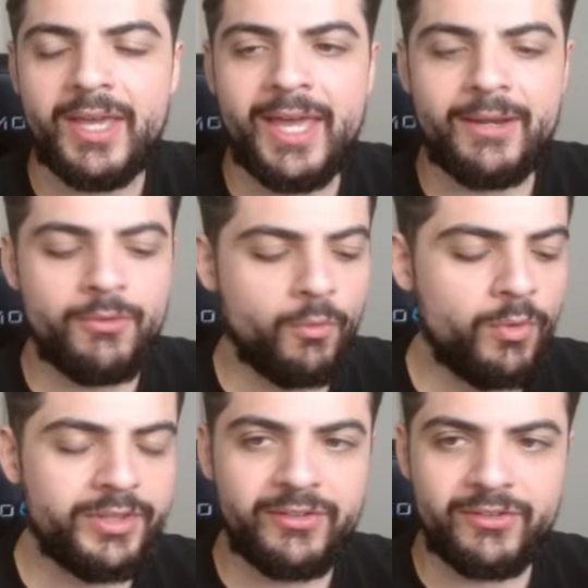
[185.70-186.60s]
And
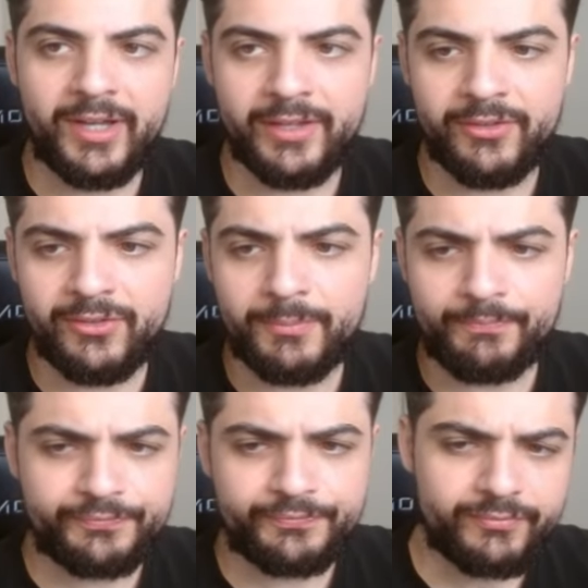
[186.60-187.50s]
what this does
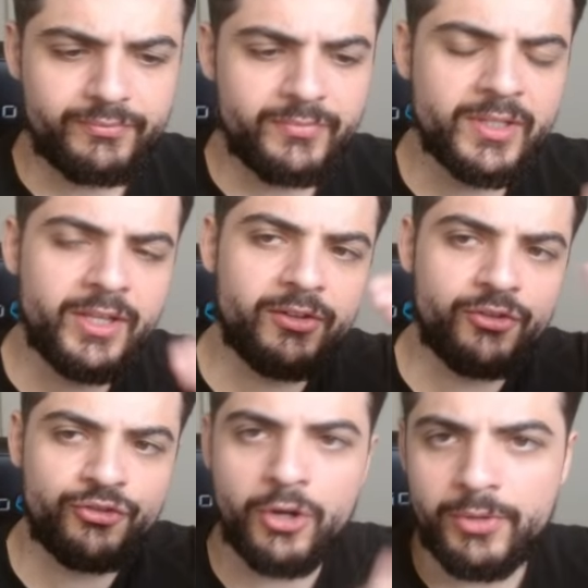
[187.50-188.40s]
is
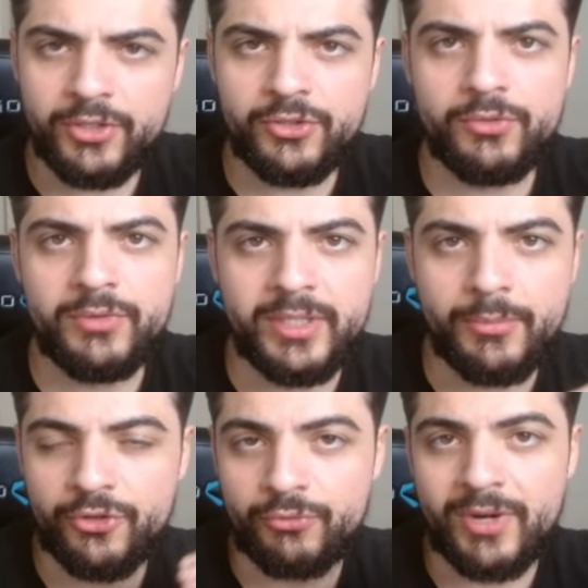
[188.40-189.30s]
it's showing you the
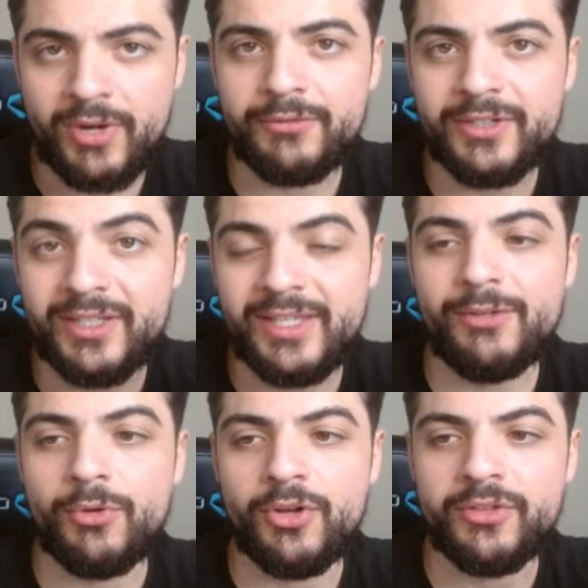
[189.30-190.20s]
most relevant
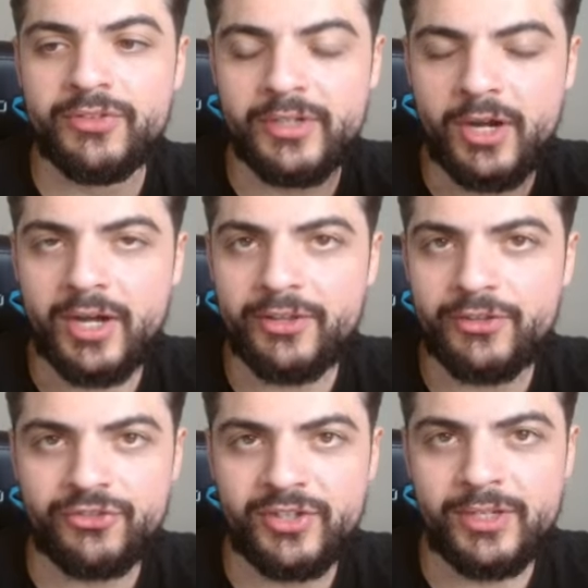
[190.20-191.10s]
keywords, the high
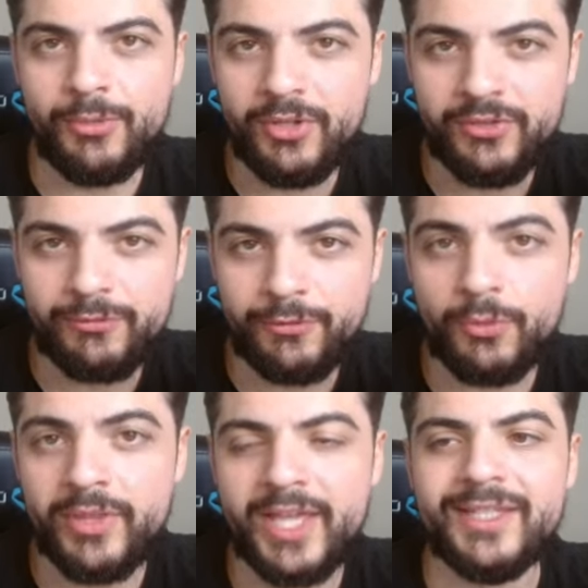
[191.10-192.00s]
search keywords
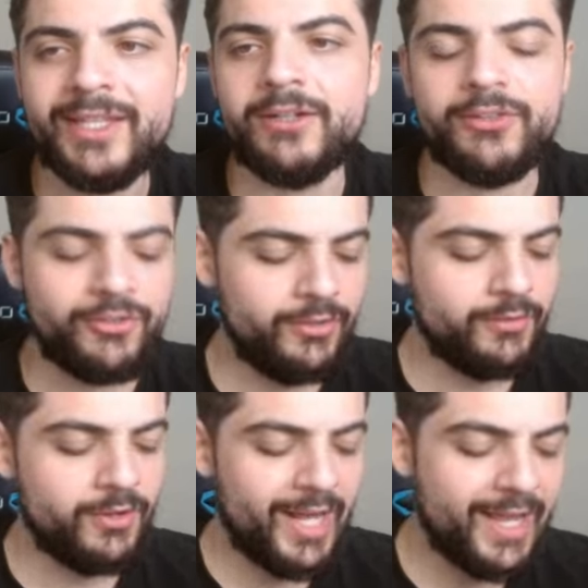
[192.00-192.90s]
for that letter. So
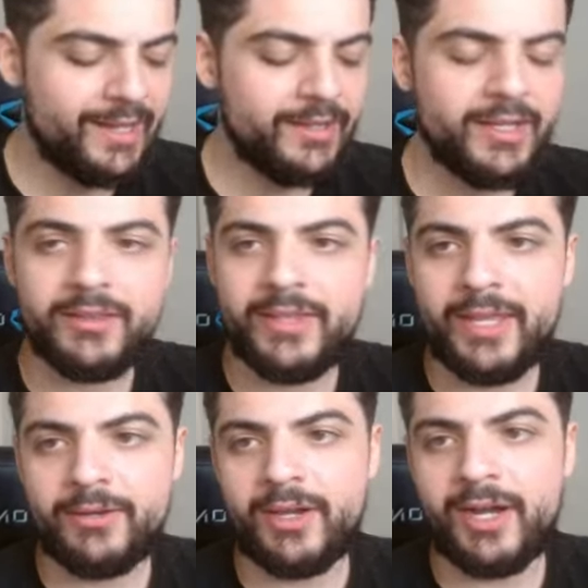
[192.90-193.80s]
you've got A,
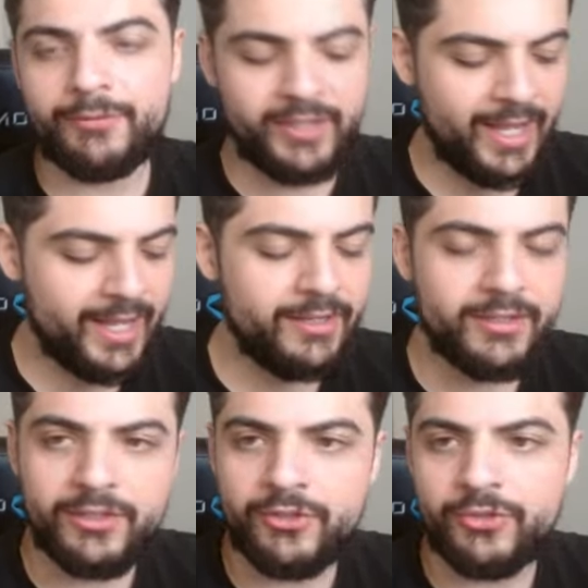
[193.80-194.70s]
then after A,
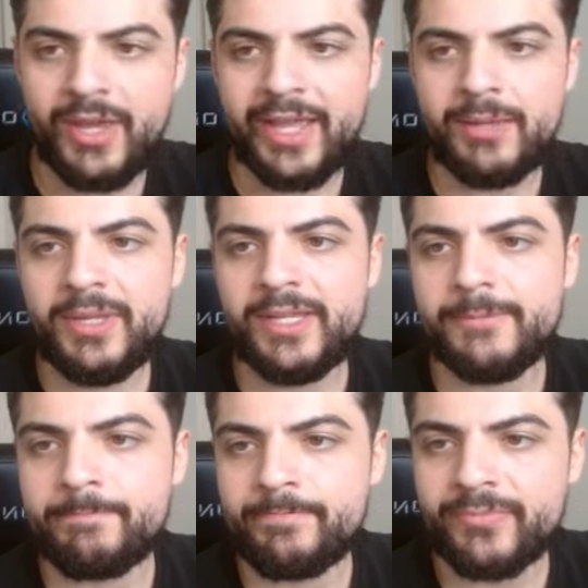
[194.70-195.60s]
you do
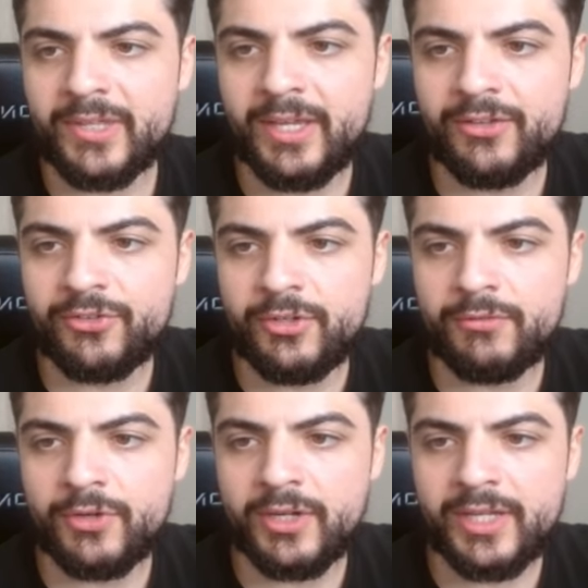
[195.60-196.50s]
AB. Okay, so
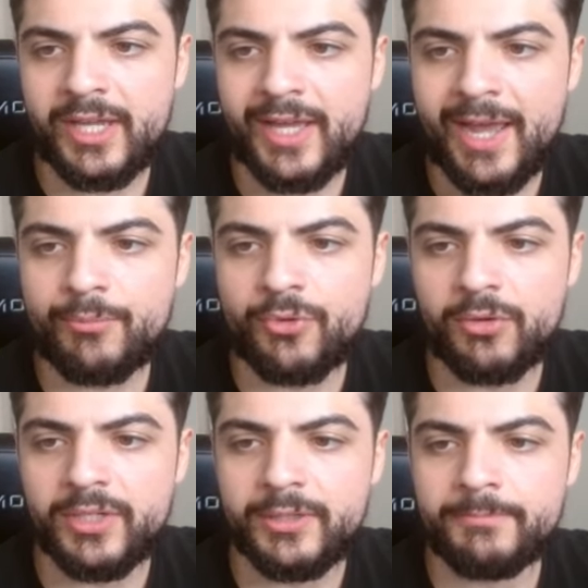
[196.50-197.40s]
you've got, okay, ab
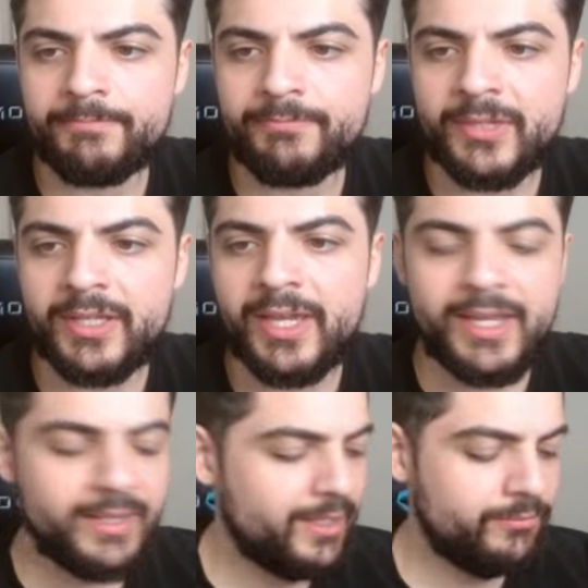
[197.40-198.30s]
roller. Okay,
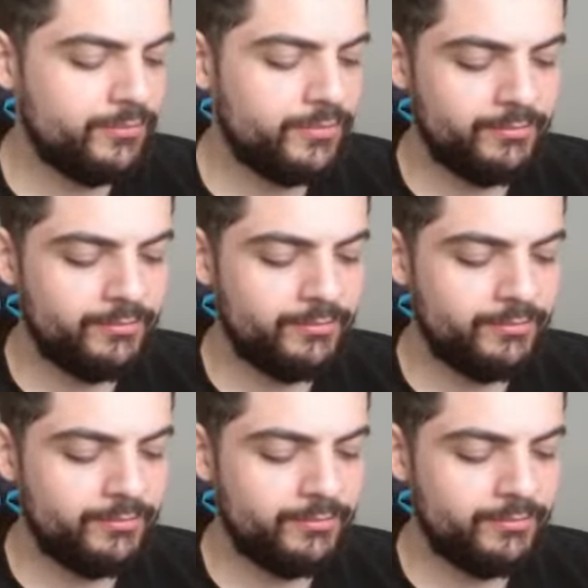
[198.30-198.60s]
and then